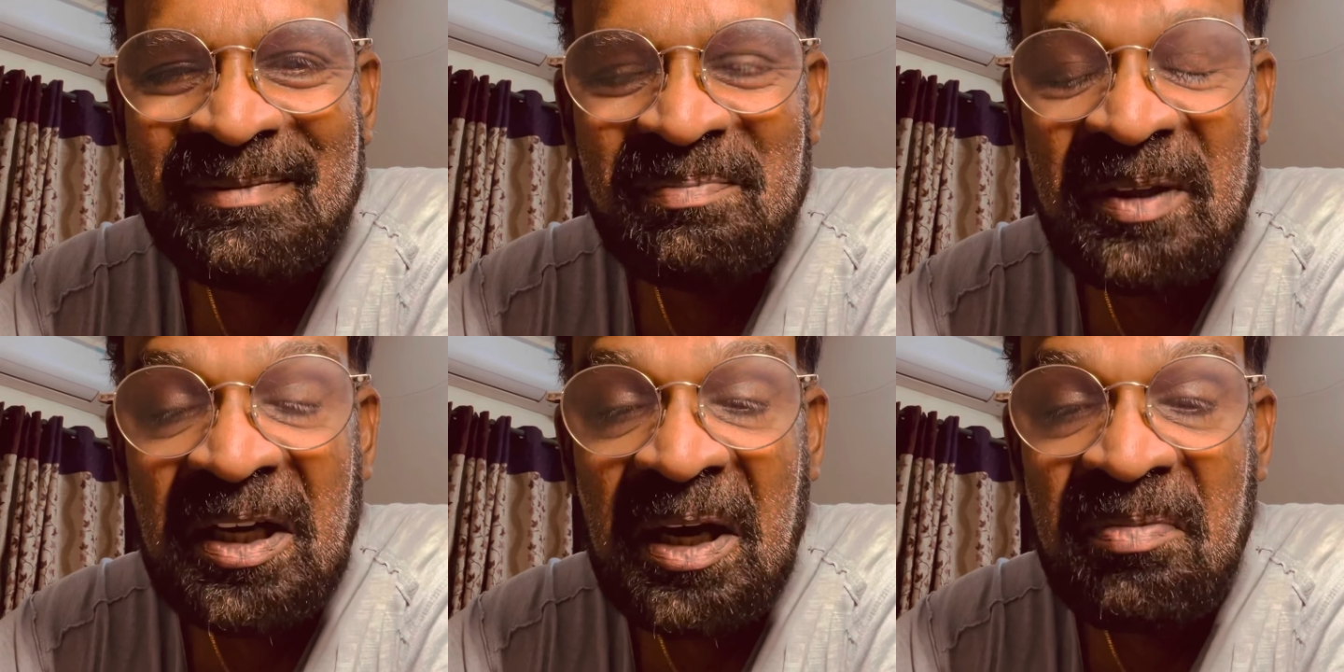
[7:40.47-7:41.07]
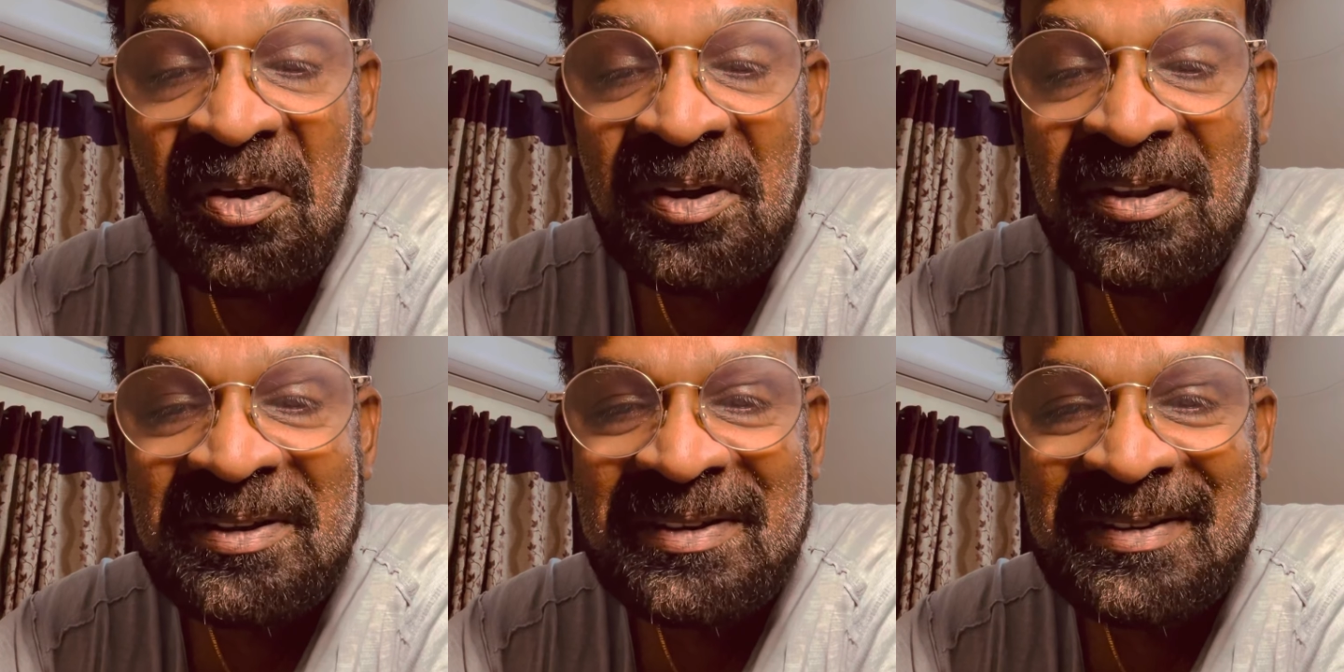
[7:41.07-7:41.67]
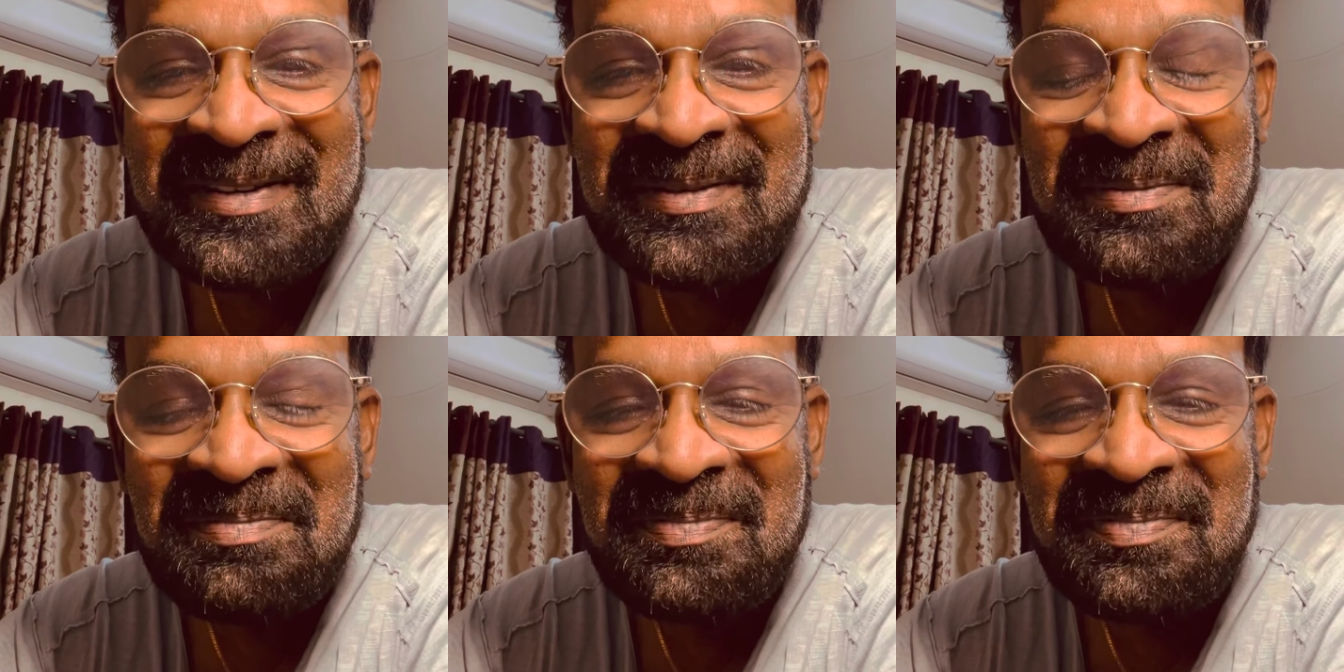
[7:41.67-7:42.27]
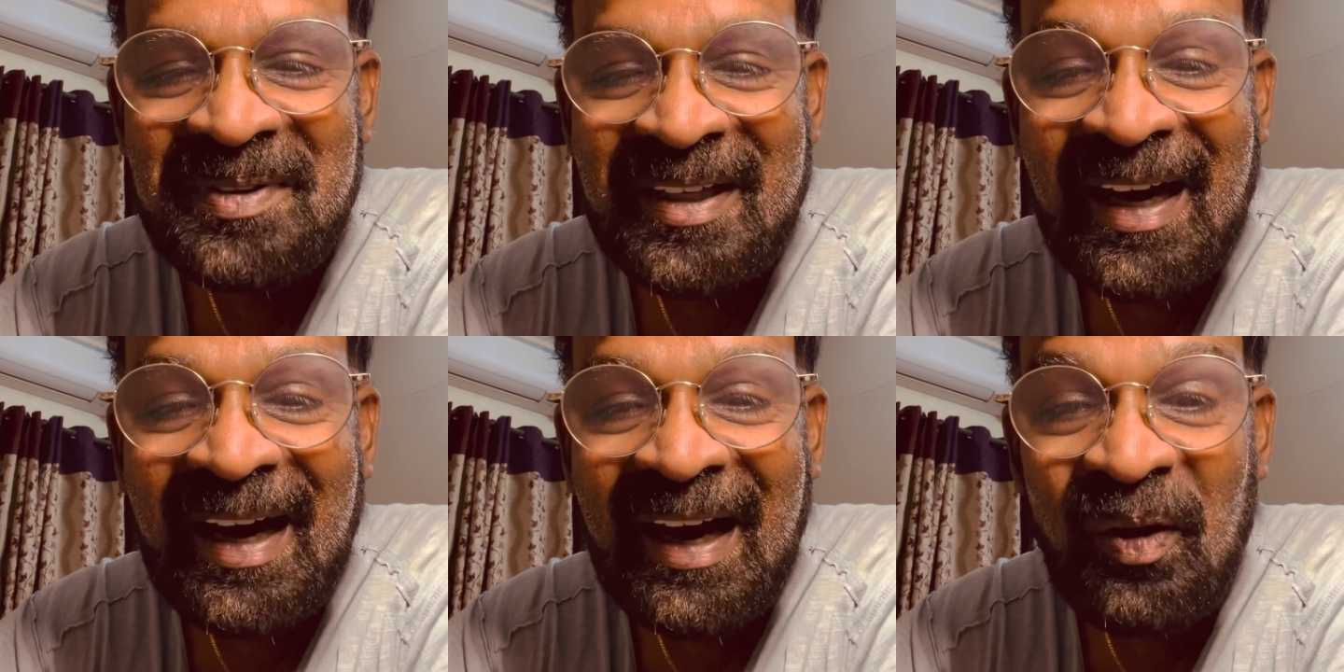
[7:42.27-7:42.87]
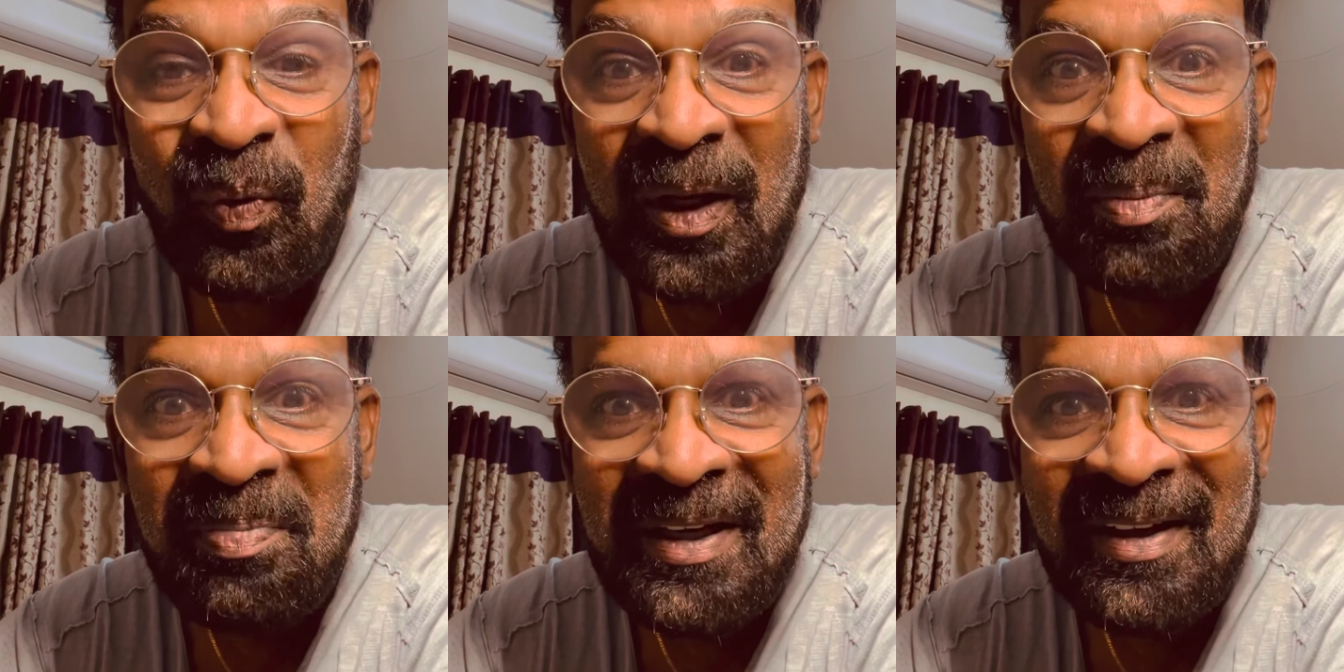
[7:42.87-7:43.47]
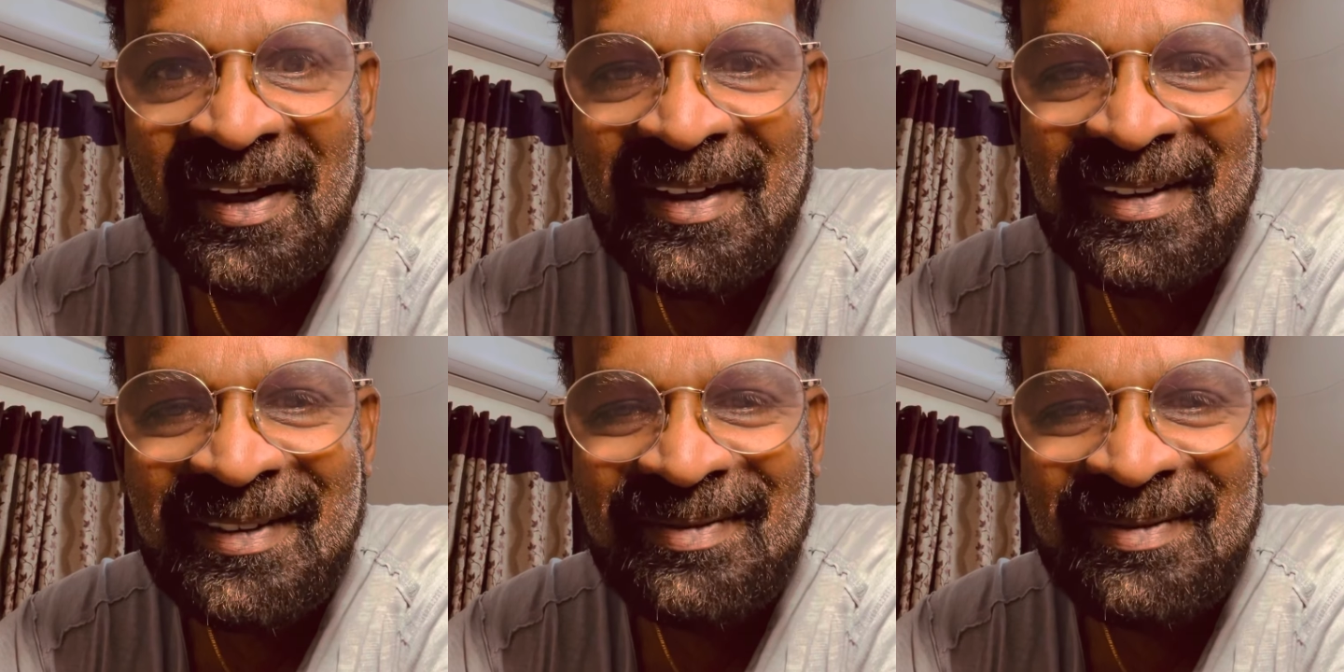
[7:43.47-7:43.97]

But I'm not, but I will be a leader.